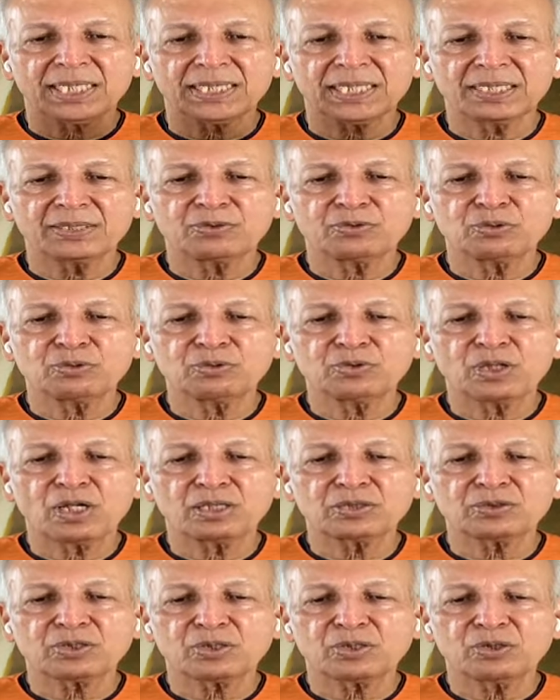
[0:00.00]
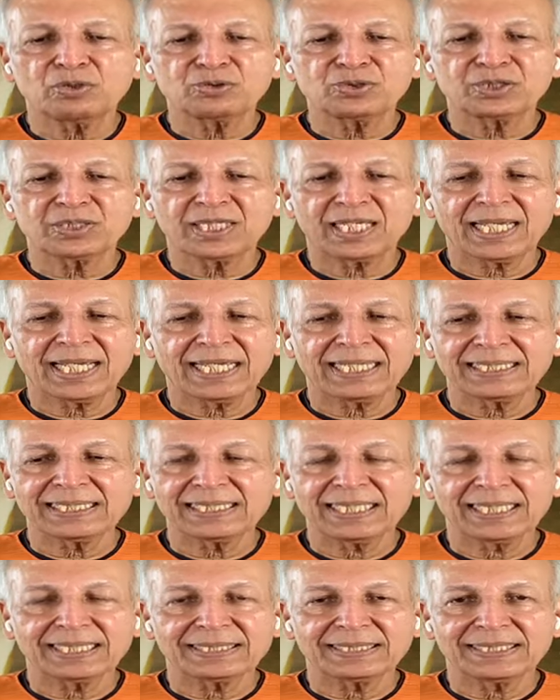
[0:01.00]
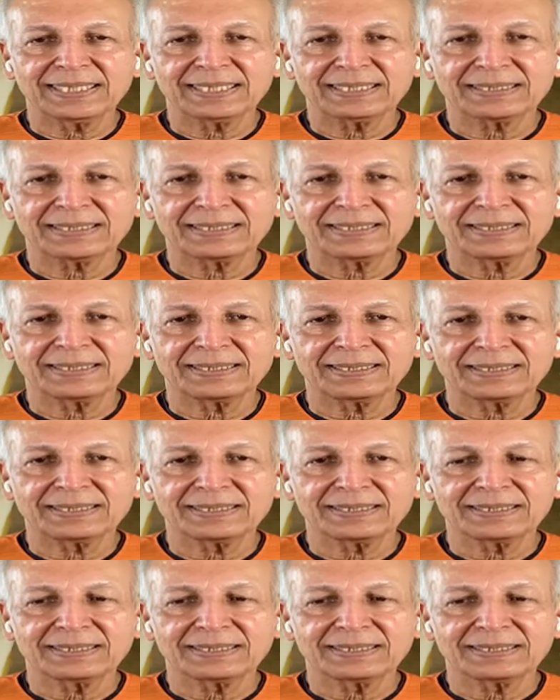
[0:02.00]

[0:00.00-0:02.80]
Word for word: They do not close the hand like this.